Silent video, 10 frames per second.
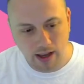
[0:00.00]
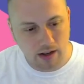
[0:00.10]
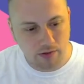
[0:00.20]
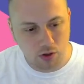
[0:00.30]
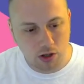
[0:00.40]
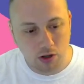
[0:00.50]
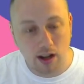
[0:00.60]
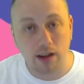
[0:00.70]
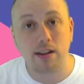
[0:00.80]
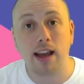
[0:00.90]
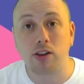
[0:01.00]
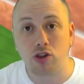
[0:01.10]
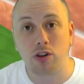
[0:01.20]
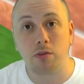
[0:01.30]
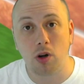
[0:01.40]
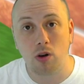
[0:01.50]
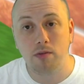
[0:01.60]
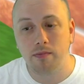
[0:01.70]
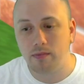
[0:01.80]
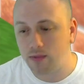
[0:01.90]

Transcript: and if you turn on textured mode